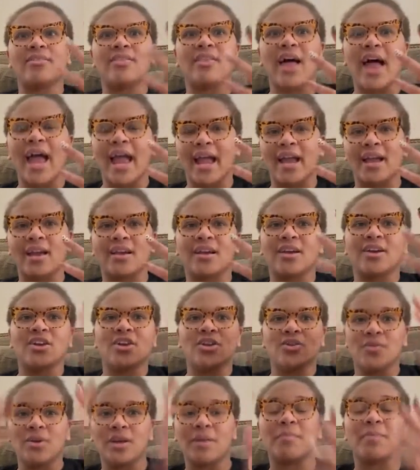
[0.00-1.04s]

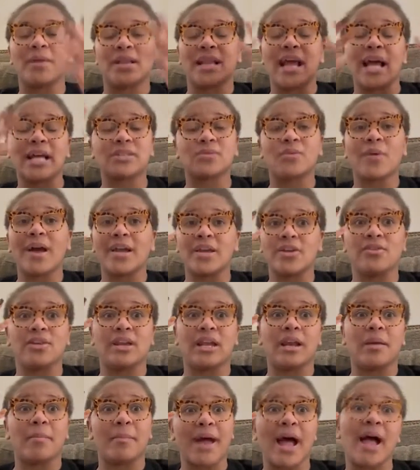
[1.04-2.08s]
but that's why you
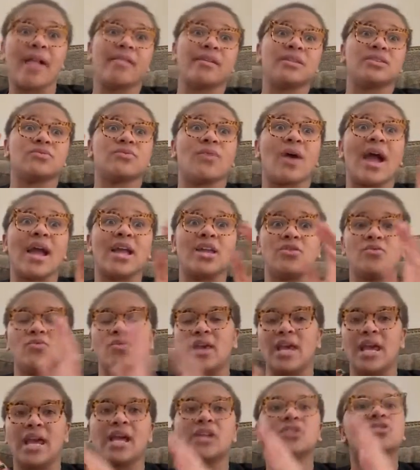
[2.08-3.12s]
need a balance, right? You
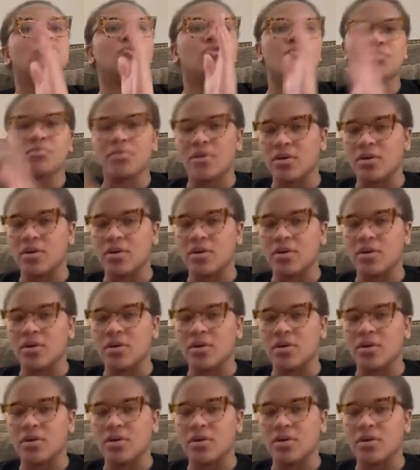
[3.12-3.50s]
can't do